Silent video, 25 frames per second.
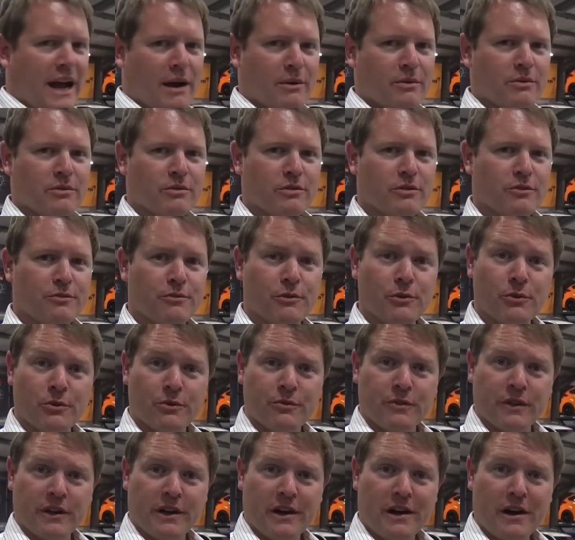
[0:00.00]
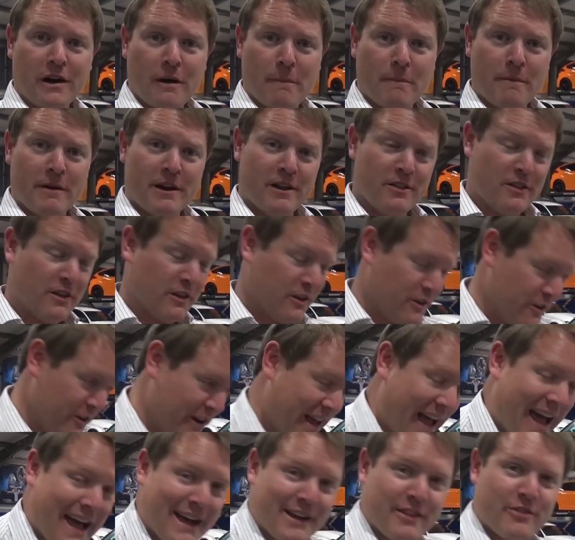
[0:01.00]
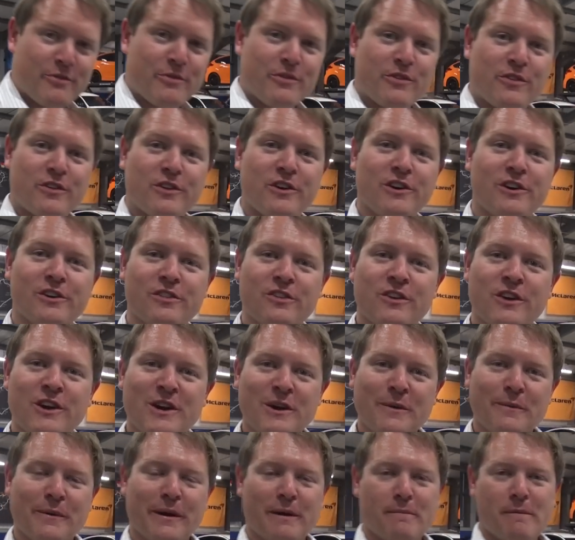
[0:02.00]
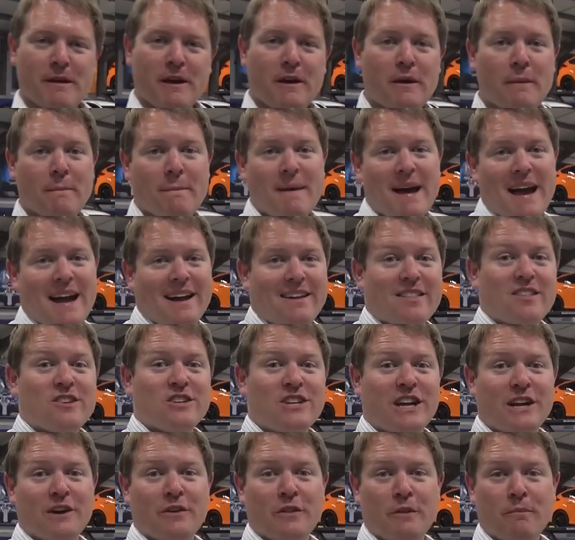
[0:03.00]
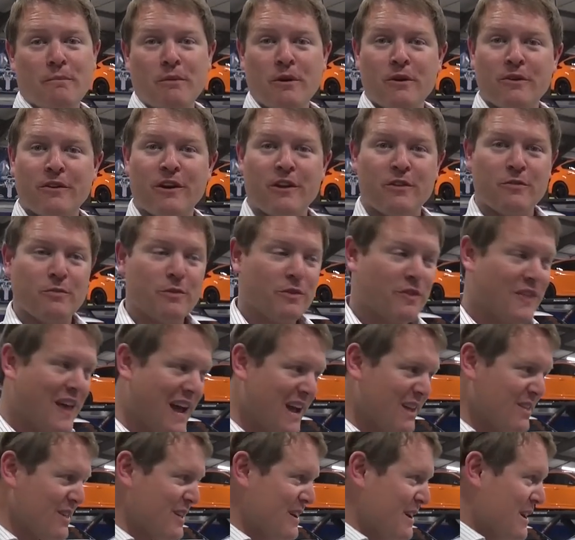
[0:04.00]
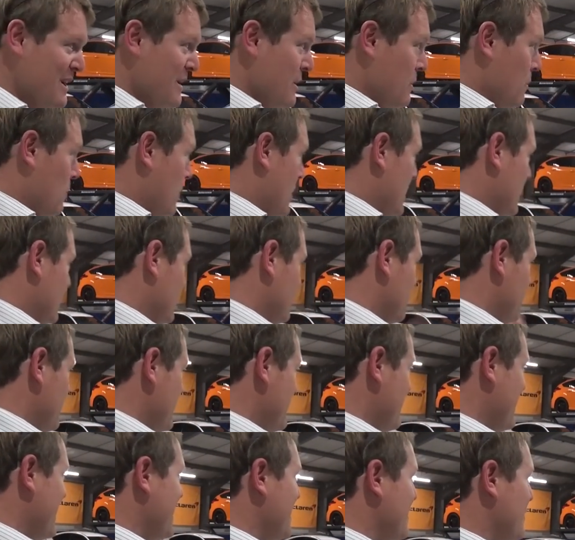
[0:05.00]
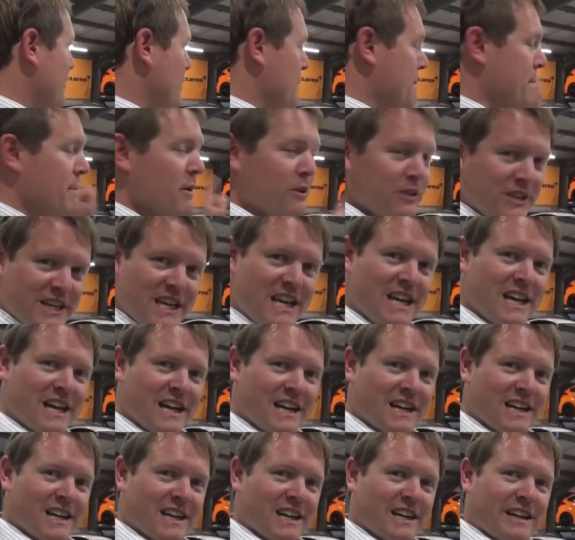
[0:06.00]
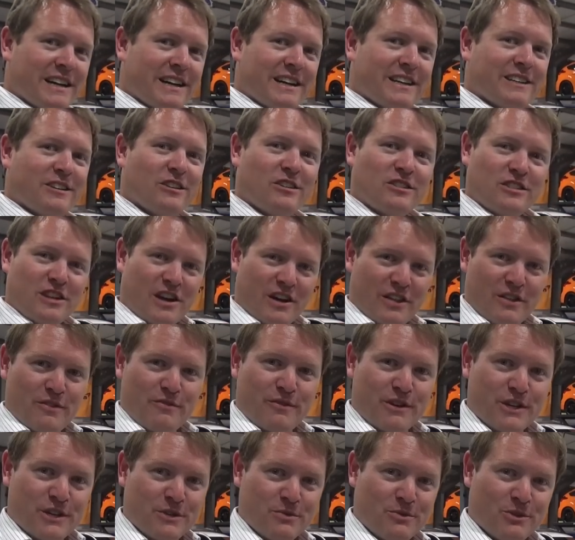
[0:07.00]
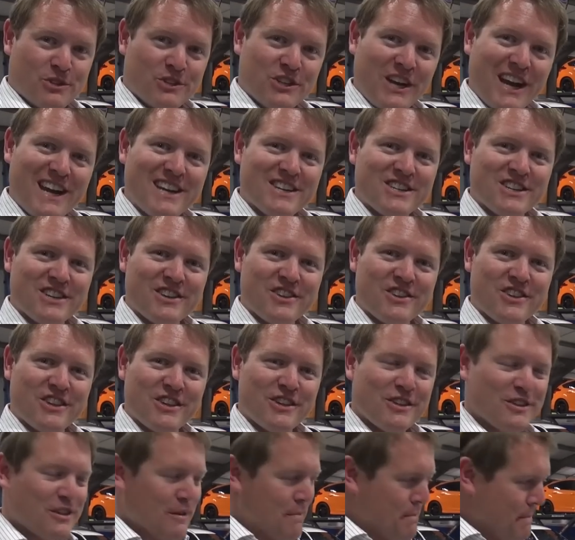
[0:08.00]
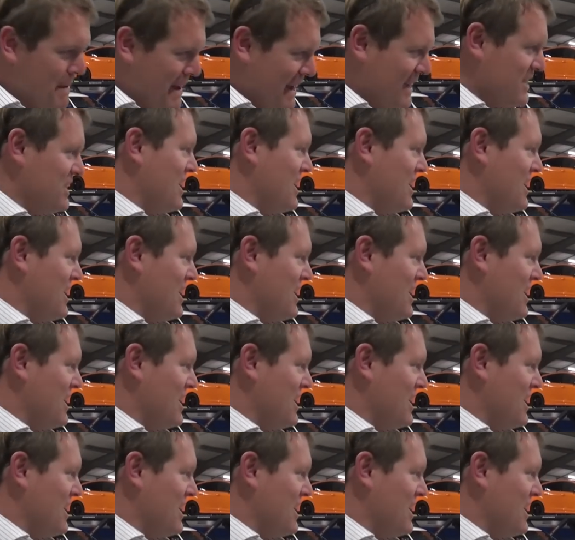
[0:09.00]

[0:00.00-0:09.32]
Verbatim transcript: out the floor of the car, but it's in good hands with Scott. We're going to be going back to check on the progress with that while we take the body to start the visual changes, some big